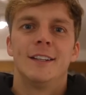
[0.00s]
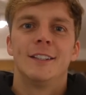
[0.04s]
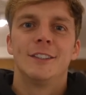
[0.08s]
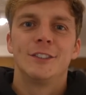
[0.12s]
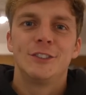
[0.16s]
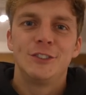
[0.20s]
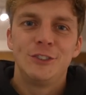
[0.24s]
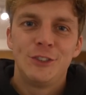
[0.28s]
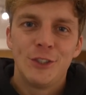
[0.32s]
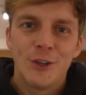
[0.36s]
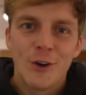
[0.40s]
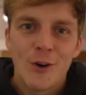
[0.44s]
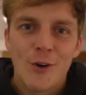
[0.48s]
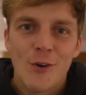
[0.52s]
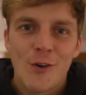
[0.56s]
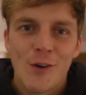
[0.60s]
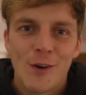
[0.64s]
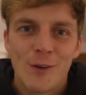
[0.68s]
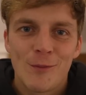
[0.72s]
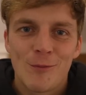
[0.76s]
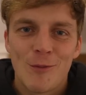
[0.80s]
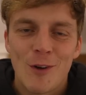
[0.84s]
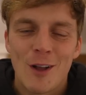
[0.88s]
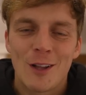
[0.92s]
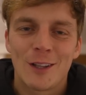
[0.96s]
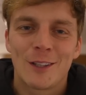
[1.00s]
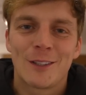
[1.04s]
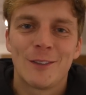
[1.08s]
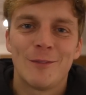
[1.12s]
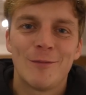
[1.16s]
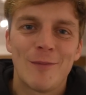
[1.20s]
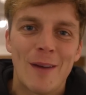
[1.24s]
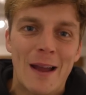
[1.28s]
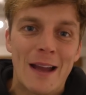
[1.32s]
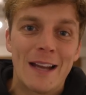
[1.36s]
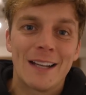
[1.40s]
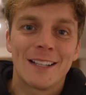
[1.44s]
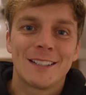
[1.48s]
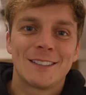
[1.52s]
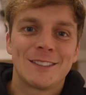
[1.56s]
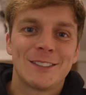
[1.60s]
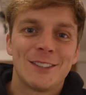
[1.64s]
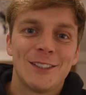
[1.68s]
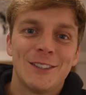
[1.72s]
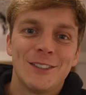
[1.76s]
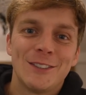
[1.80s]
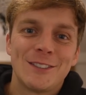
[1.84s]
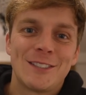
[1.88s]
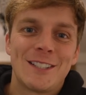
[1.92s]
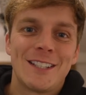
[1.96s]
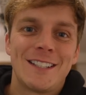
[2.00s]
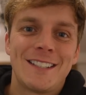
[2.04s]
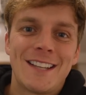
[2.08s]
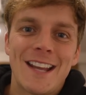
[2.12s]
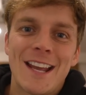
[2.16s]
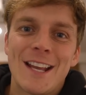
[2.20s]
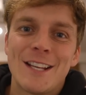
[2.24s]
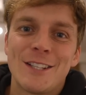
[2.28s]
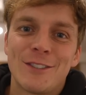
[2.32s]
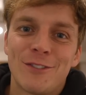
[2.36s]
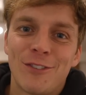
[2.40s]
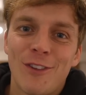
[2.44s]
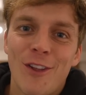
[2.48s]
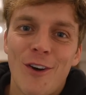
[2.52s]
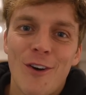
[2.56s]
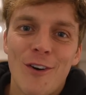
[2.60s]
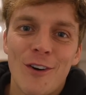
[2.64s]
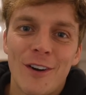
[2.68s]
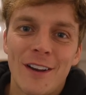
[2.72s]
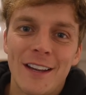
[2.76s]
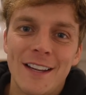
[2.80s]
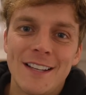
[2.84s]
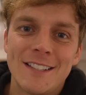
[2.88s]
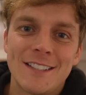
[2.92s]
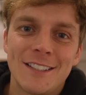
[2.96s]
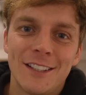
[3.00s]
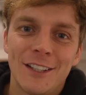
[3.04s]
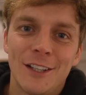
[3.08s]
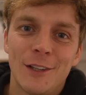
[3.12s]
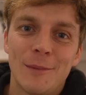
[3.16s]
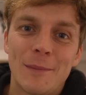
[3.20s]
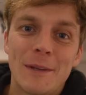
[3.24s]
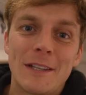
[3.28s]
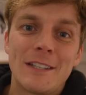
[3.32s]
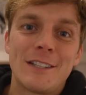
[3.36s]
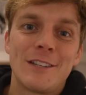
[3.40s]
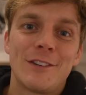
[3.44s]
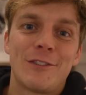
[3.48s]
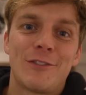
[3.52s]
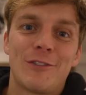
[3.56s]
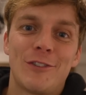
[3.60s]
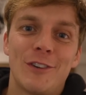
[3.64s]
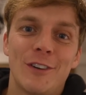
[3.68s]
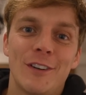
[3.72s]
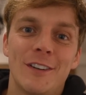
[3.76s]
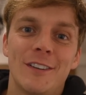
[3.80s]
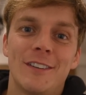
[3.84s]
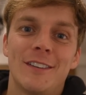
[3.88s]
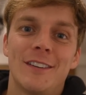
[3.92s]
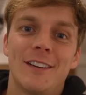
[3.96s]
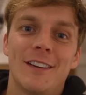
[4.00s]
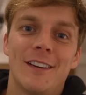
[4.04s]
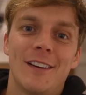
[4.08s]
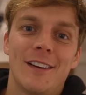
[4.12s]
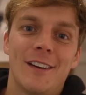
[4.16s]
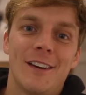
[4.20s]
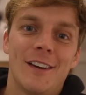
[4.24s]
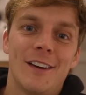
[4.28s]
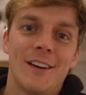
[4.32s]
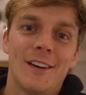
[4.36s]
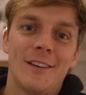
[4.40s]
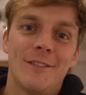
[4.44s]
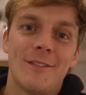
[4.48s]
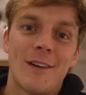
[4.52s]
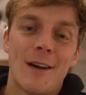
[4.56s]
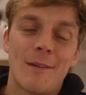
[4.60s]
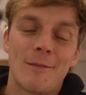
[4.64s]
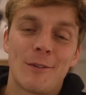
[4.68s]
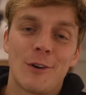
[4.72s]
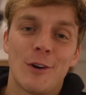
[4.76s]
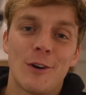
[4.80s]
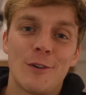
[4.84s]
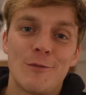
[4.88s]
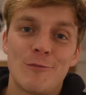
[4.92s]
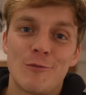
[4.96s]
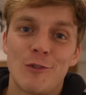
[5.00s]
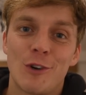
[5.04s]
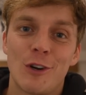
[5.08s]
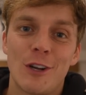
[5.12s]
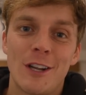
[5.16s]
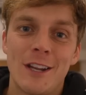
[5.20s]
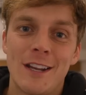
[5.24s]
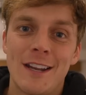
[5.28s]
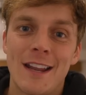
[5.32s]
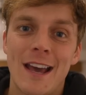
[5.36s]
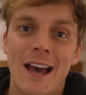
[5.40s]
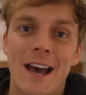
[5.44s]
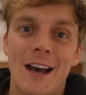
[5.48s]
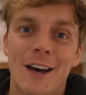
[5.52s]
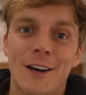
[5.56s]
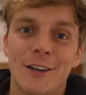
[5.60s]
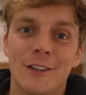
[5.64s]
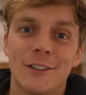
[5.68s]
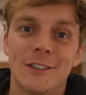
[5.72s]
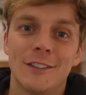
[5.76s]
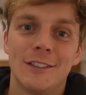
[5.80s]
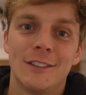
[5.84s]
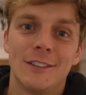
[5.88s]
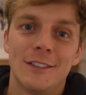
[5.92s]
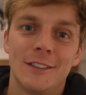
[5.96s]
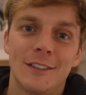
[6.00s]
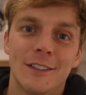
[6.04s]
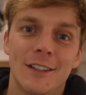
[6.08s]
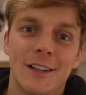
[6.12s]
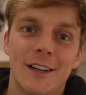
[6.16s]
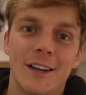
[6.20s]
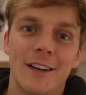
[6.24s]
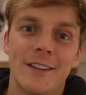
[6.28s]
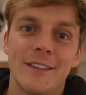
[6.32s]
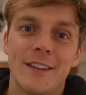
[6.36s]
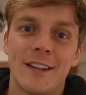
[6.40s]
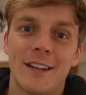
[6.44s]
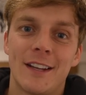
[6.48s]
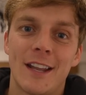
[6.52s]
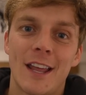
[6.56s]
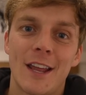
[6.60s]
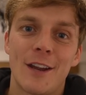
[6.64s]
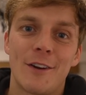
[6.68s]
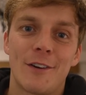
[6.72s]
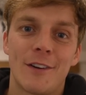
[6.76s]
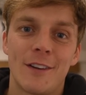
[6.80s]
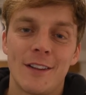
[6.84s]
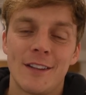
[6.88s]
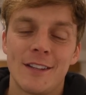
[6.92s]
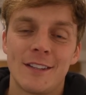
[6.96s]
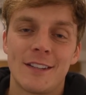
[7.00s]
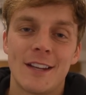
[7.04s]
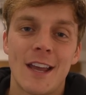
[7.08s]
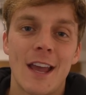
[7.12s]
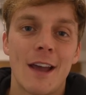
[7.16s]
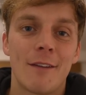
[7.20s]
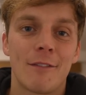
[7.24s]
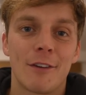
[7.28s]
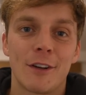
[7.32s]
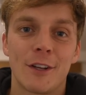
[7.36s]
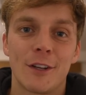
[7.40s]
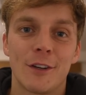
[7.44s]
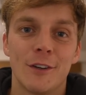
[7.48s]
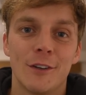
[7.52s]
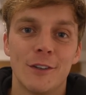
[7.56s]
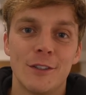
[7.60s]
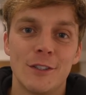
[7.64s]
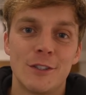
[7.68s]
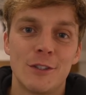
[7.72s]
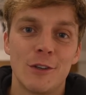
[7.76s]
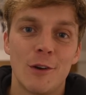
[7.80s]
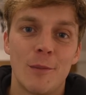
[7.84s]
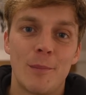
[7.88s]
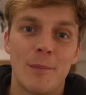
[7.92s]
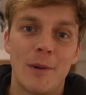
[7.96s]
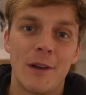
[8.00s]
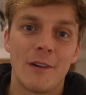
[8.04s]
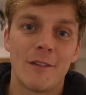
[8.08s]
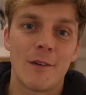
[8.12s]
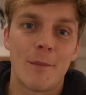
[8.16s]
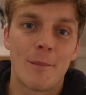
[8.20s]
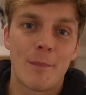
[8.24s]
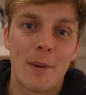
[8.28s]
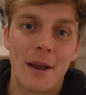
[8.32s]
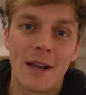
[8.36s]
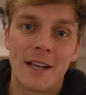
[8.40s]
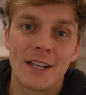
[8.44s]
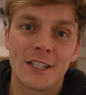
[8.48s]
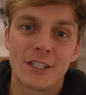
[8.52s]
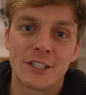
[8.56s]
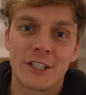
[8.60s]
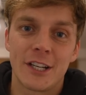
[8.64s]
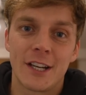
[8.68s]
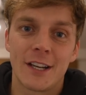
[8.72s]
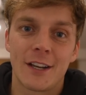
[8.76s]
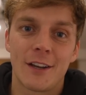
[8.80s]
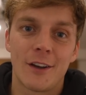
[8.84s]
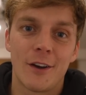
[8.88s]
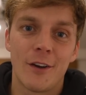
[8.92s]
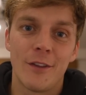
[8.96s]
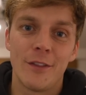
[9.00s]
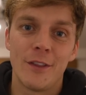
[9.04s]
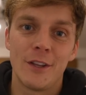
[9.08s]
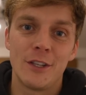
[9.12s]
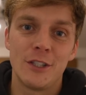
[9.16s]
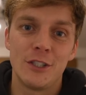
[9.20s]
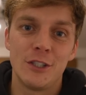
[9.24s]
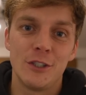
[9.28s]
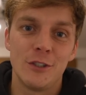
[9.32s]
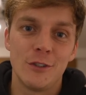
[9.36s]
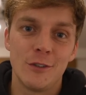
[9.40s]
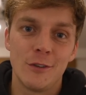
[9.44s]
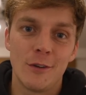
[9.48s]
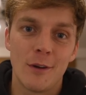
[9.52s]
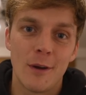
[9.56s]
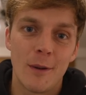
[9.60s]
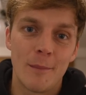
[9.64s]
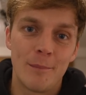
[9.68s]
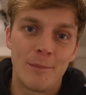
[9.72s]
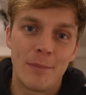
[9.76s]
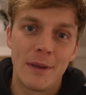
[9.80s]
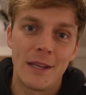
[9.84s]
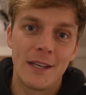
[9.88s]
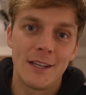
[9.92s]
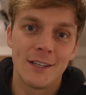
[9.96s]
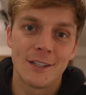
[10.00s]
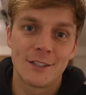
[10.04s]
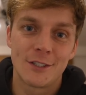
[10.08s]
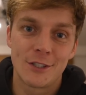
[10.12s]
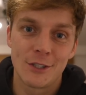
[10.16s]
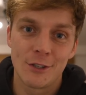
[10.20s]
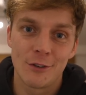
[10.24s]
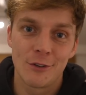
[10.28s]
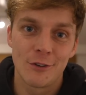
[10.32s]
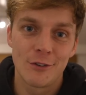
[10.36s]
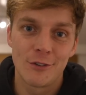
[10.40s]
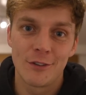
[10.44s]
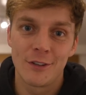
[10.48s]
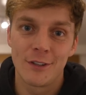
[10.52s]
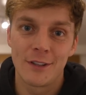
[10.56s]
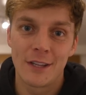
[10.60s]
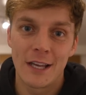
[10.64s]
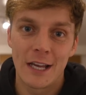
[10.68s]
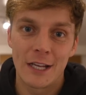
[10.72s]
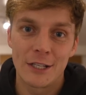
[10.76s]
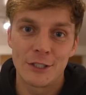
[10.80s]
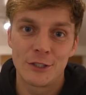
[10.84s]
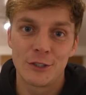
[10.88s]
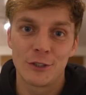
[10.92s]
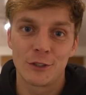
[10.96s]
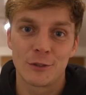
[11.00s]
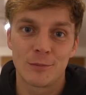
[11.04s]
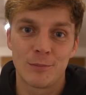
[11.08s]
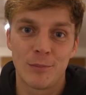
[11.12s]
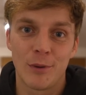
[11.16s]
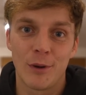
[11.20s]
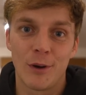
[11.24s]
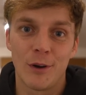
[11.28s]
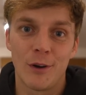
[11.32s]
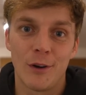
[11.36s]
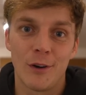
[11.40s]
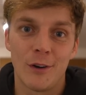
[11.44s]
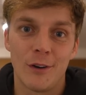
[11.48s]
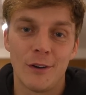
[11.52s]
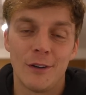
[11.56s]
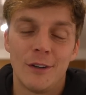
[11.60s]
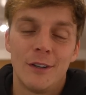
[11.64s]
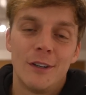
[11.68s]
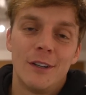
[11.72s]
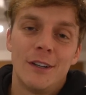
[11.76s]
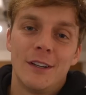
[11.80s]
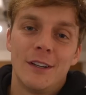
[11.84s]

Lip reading: Yo and welcome back. So today's vlog is a little bit different. I'm going running now, and then later on in the day I'm going to go and do a bit of a bike check on the new Beta 200 that I just bought.